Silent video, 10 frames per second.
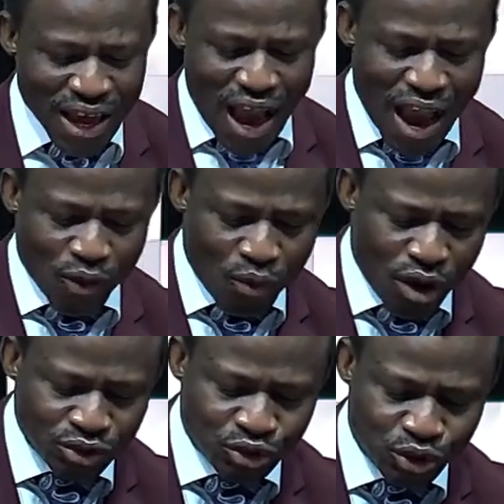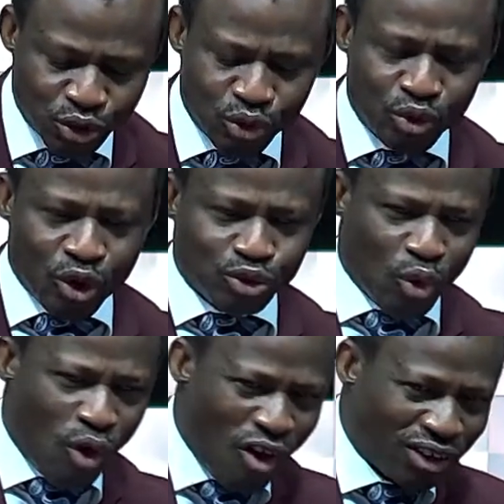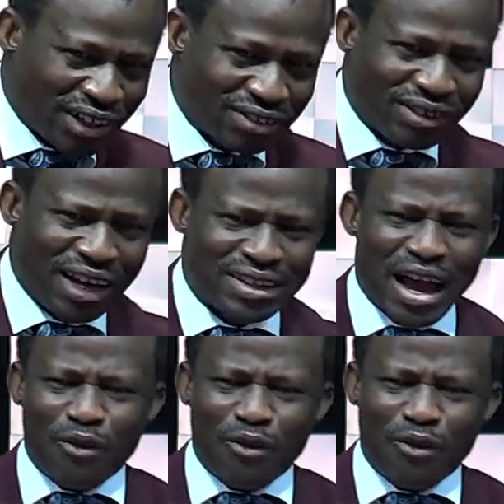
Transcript: I want you to understand that